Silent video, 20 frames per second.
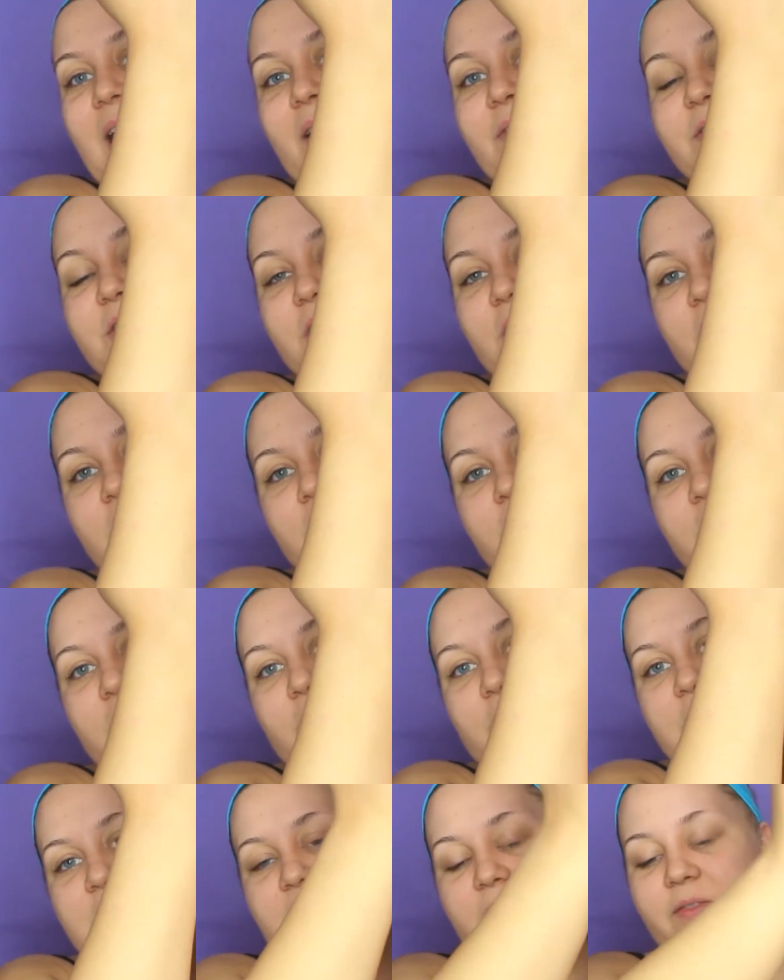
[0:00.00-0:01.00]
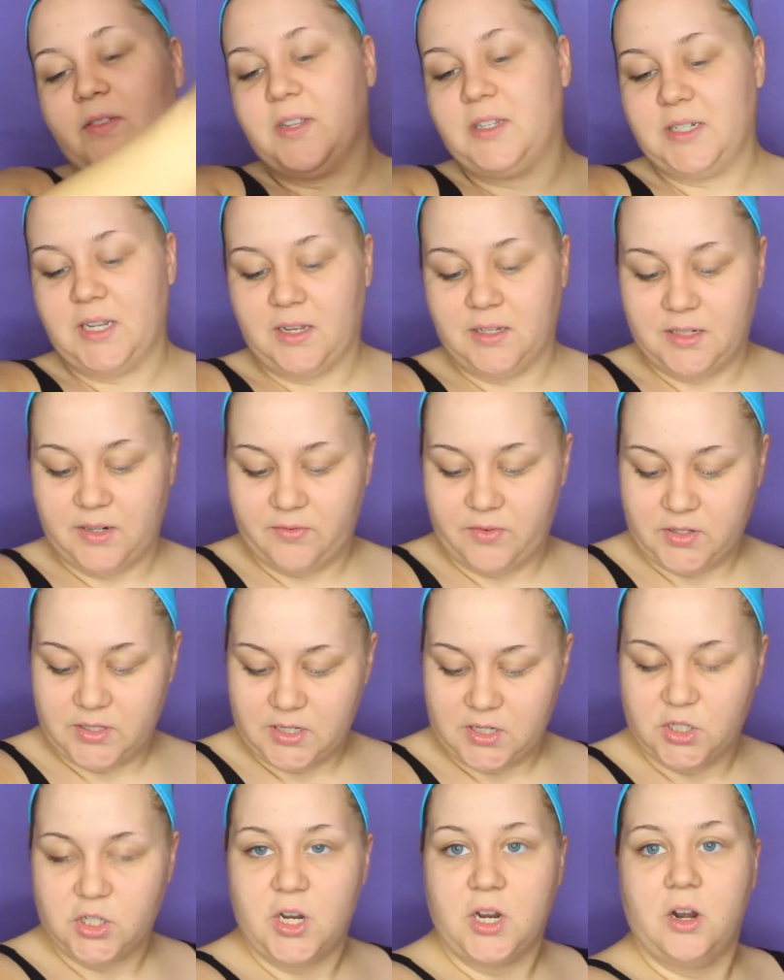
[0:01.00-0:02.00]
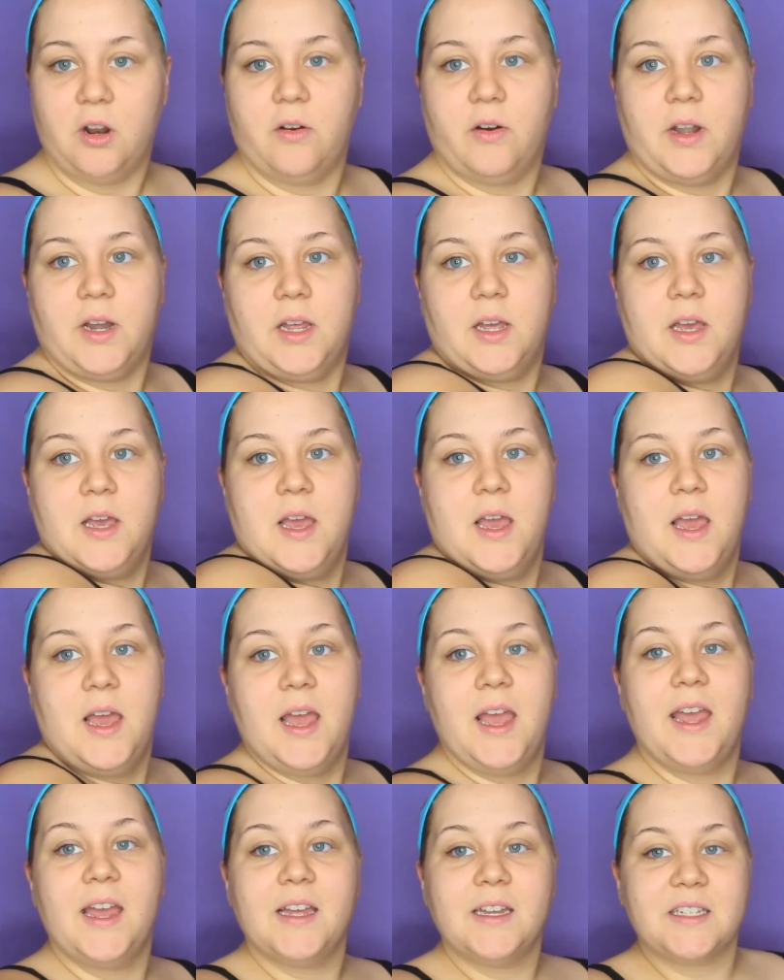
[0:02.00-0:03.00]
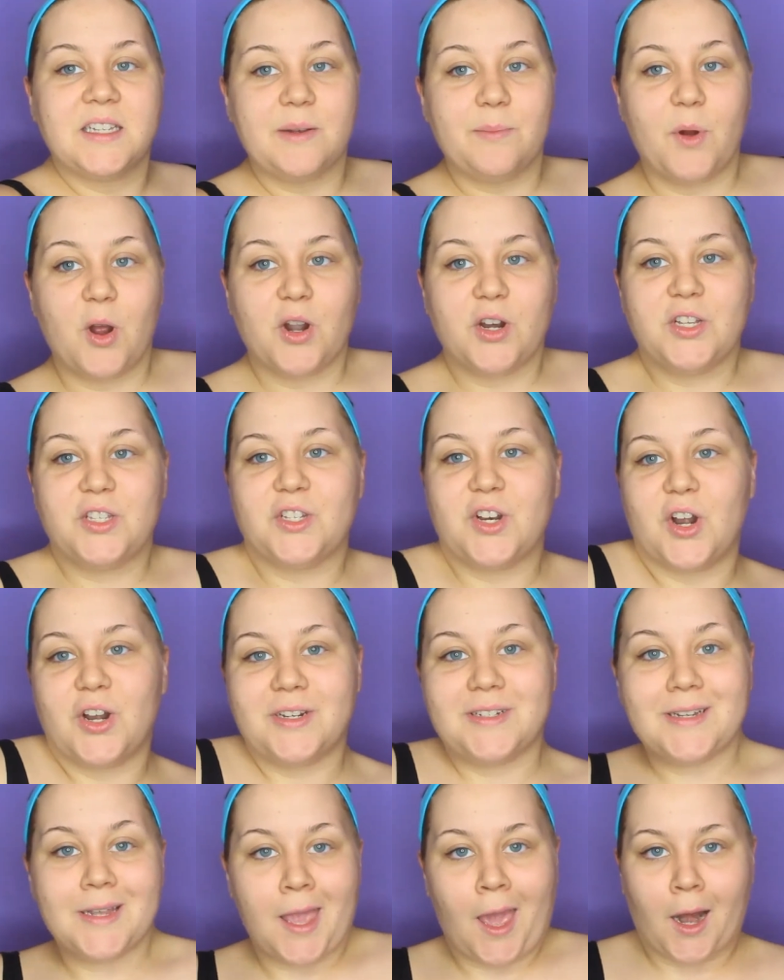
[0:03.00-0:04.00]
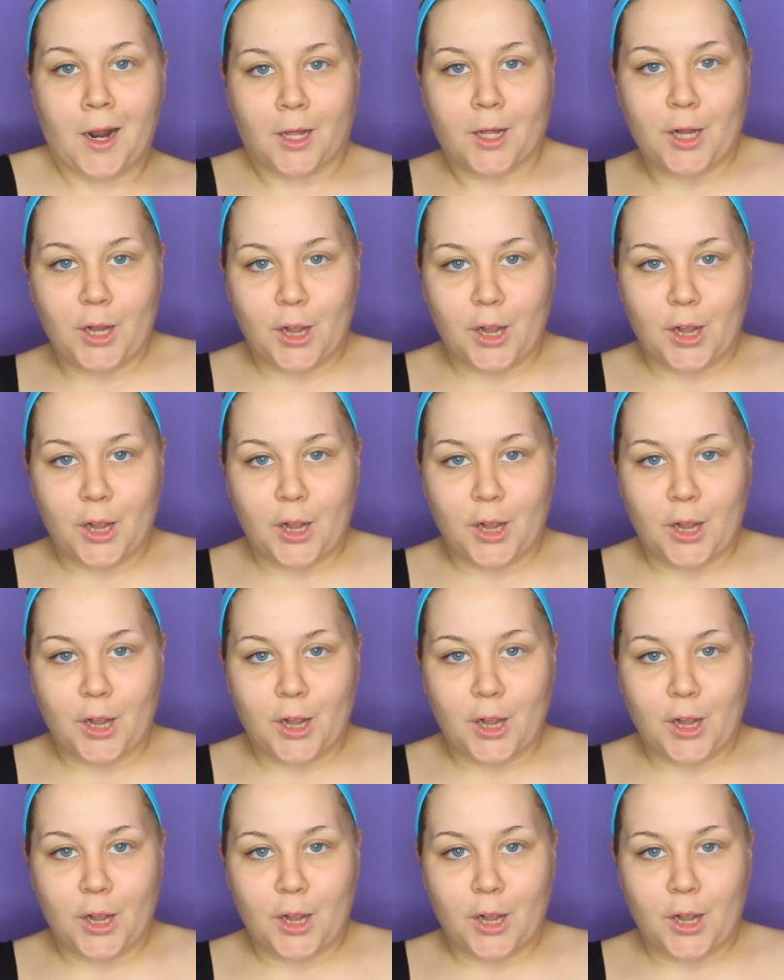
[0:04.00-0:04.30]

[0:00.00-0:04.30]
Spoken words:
after, you can definitely tell a difference in a shade already. And I'm already starting to get a